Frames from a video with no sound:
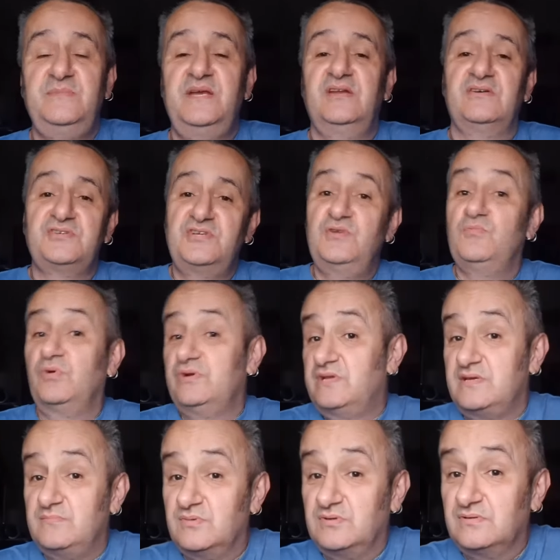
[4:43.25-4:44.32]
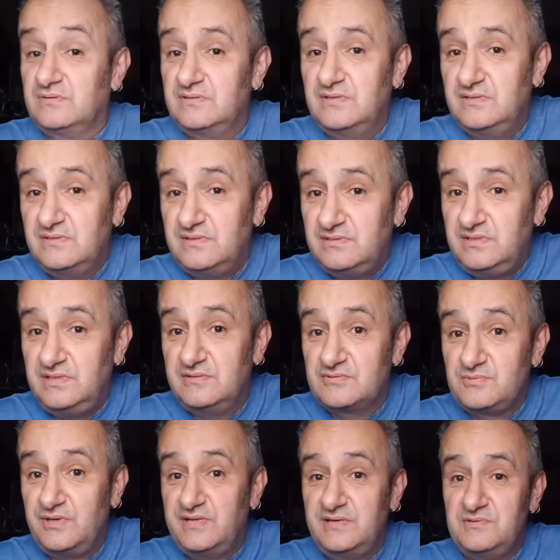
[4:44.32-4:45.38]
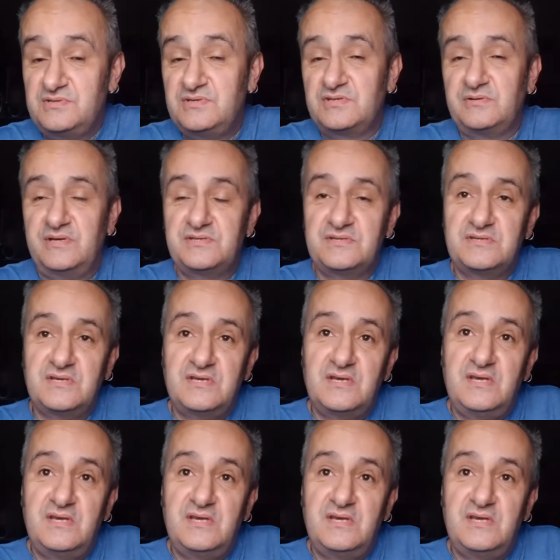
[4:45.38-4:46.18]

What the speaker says: me like she wanted it more. You know, it was one of those situations.